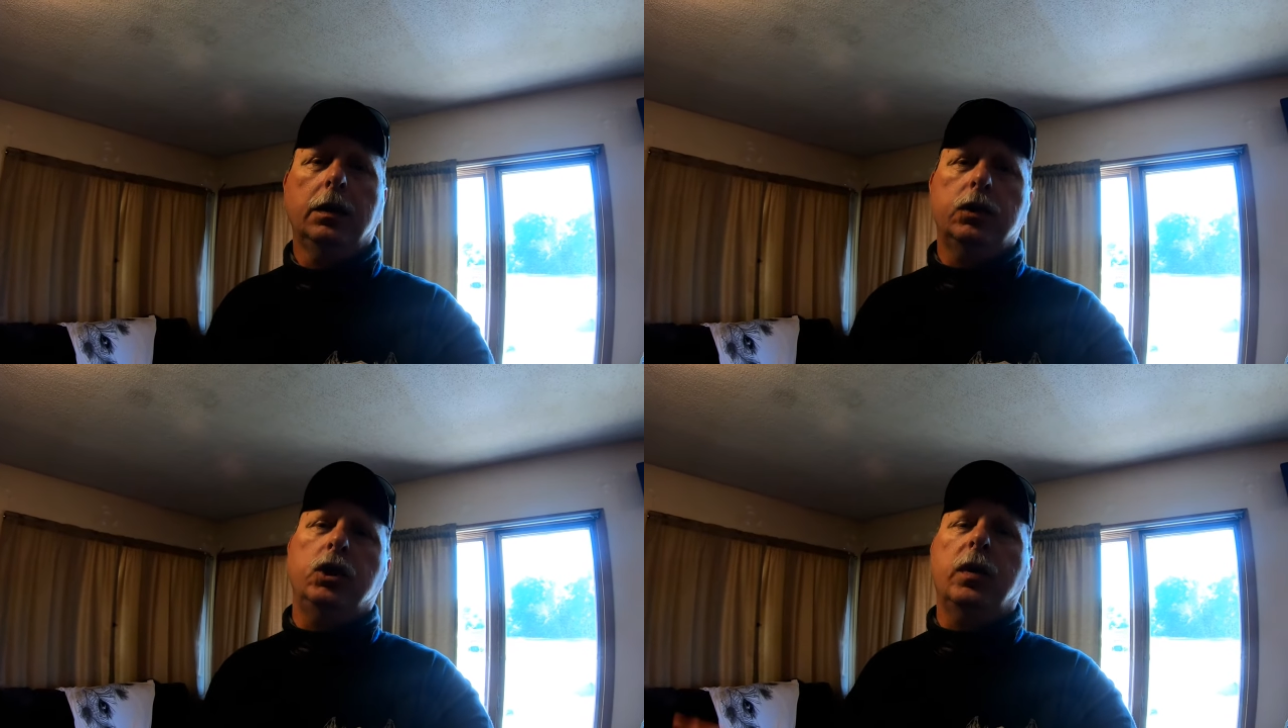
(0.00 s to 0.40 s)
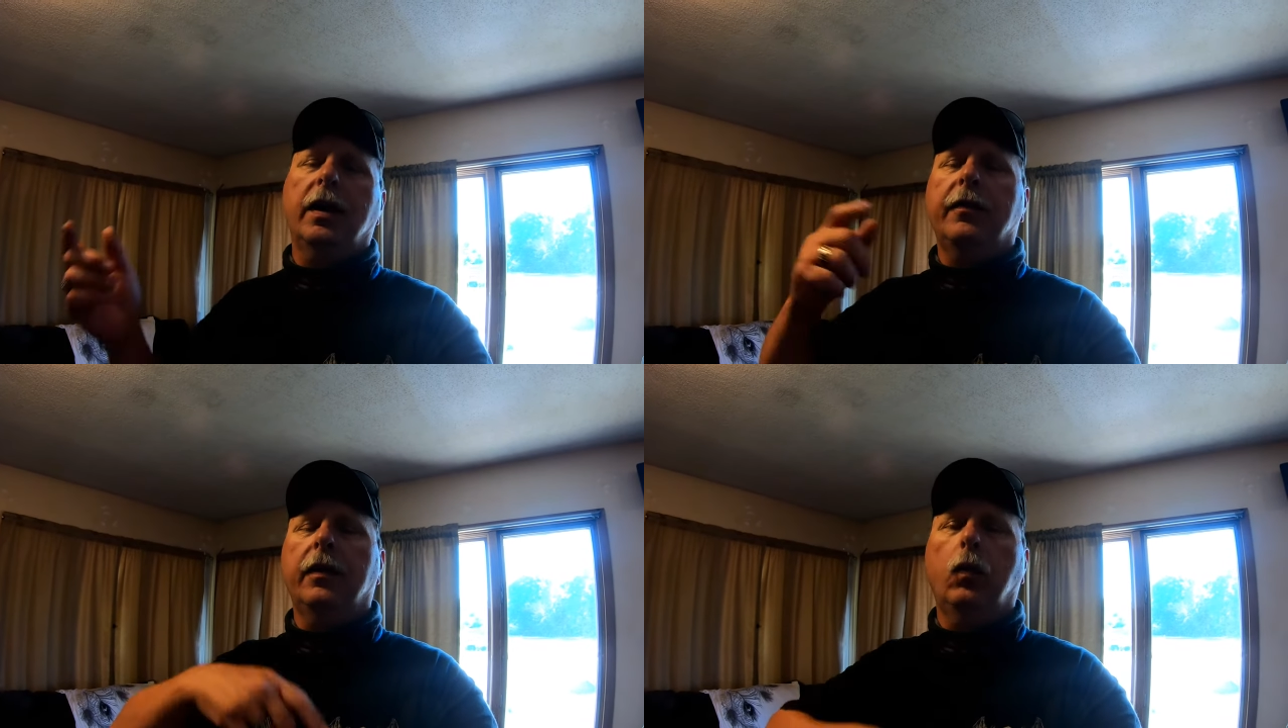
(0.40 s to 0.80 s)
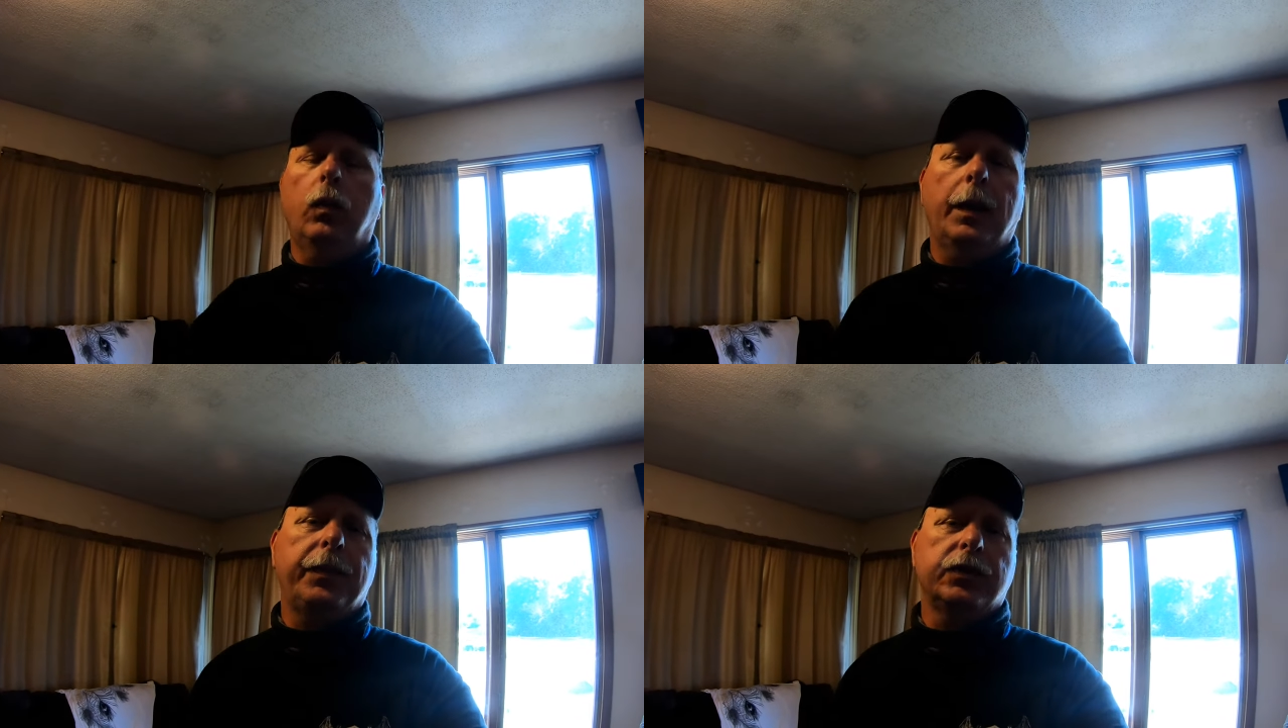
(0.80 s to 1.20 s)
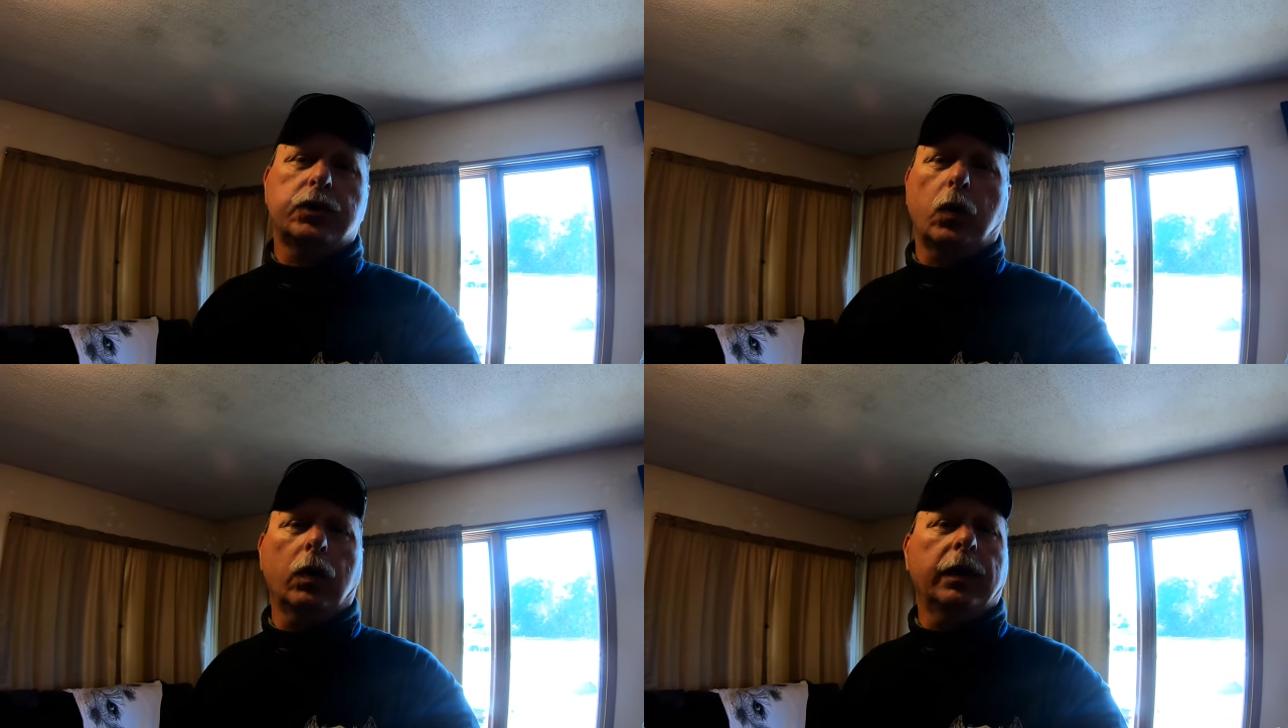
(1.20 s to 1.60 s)
Do you have a weapon
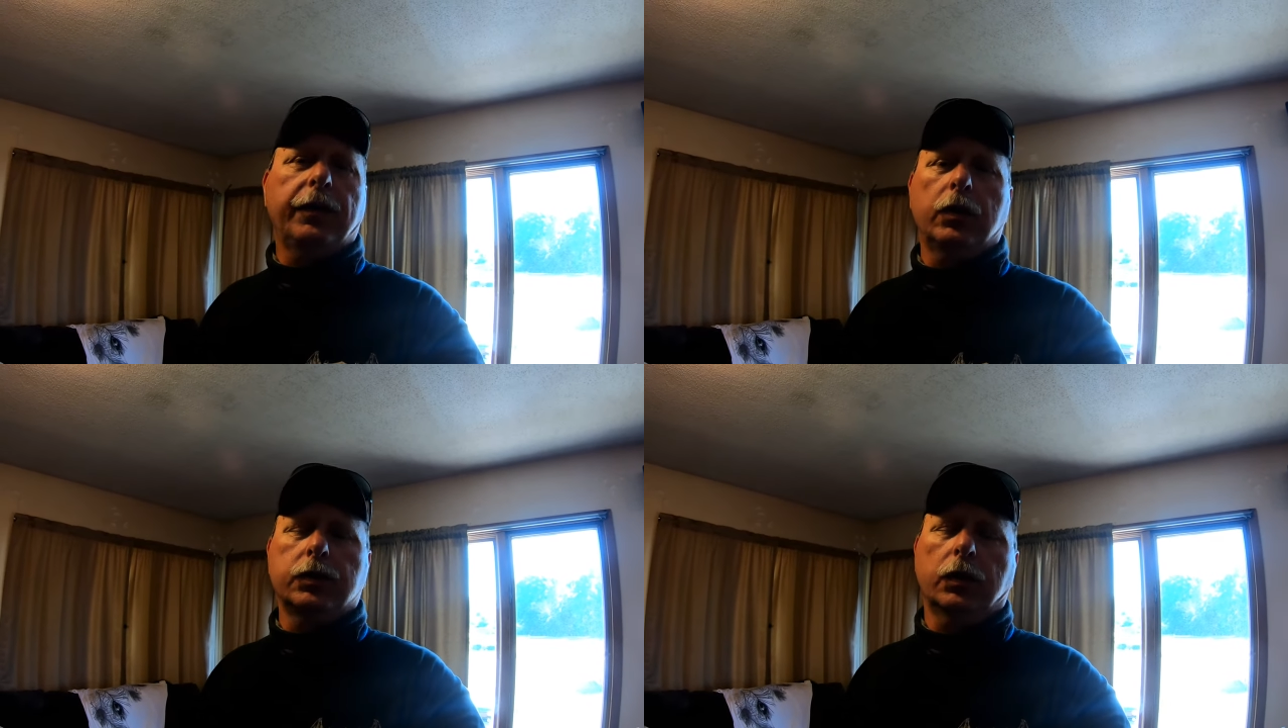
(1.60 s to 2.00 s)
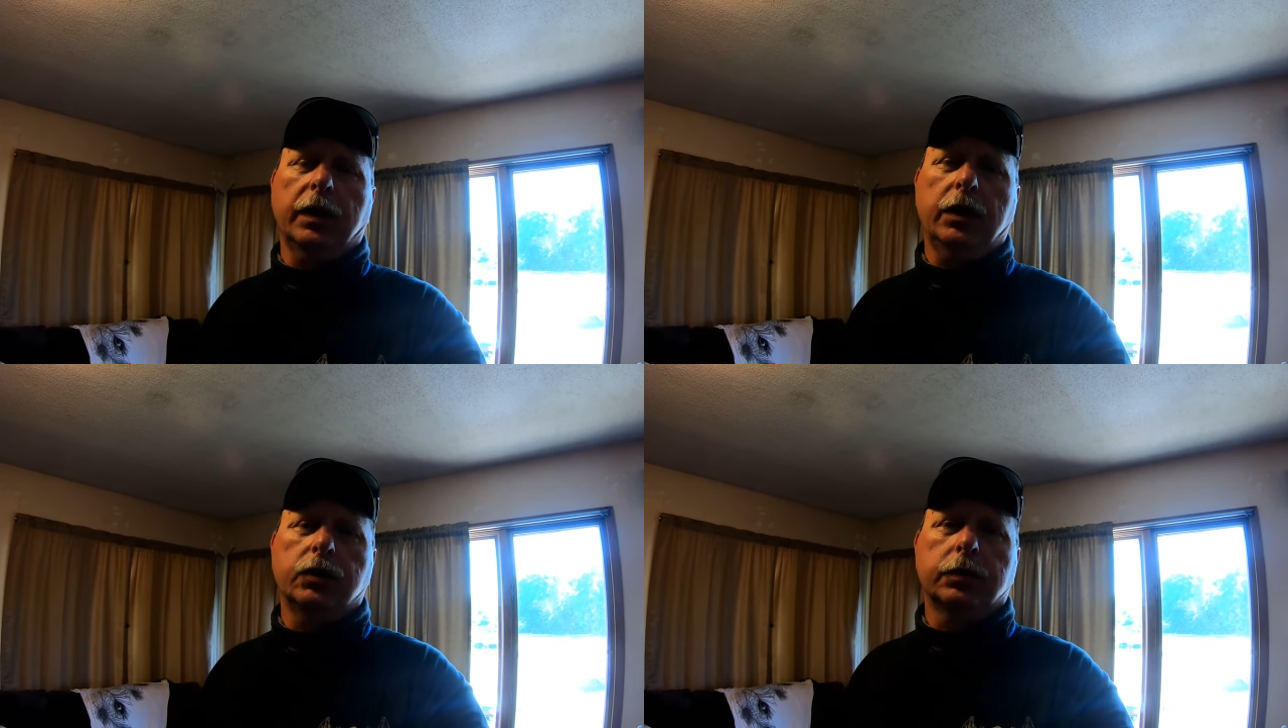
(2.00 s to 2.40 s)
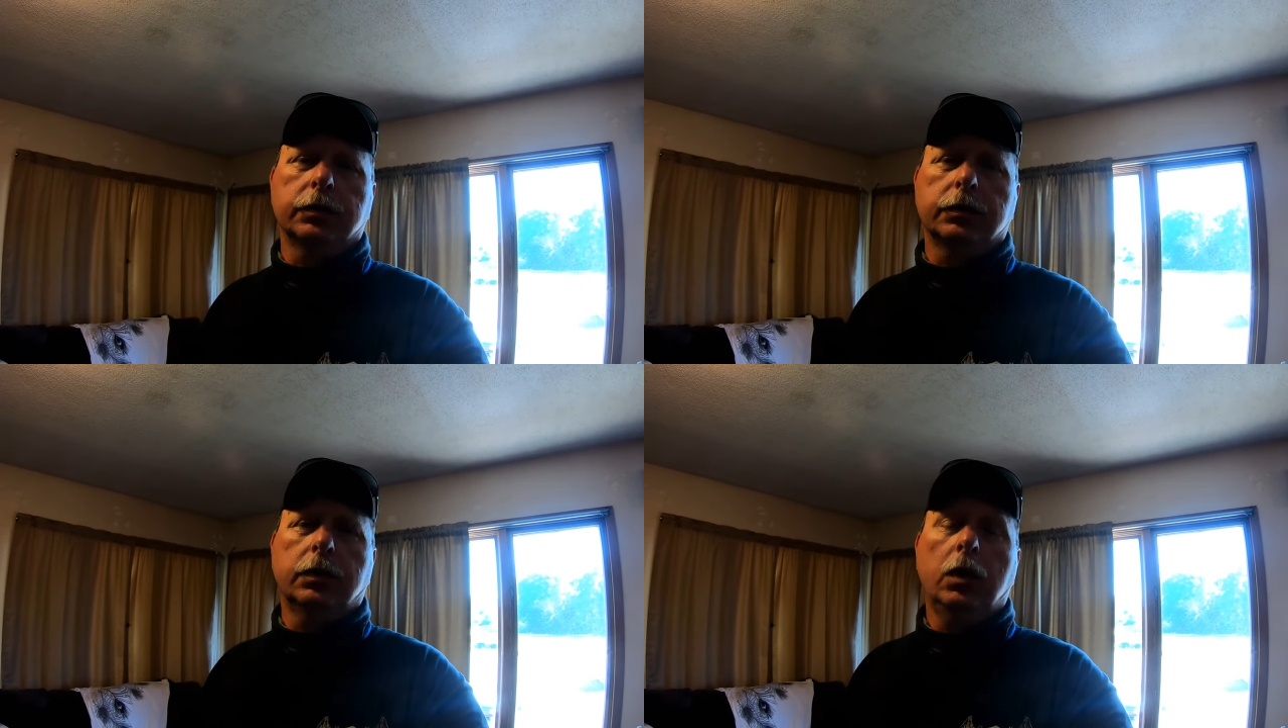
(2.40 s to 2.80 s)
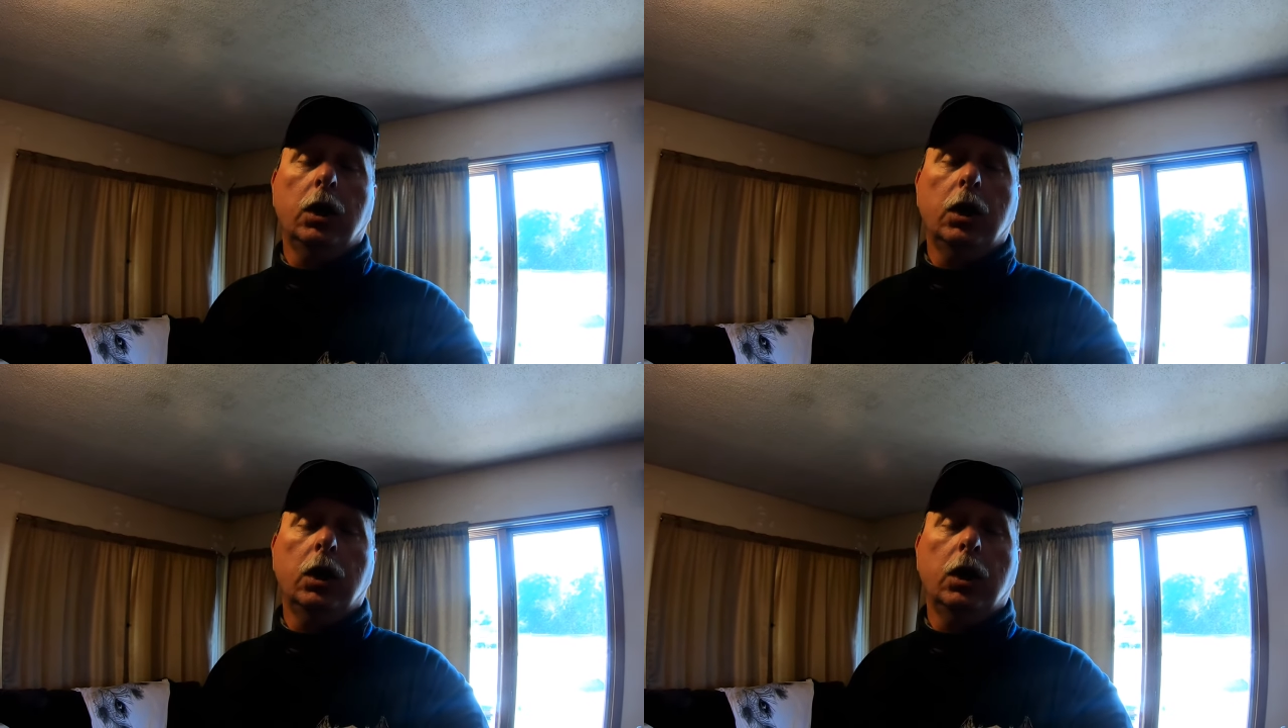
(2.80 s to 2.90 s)
stored in those locations?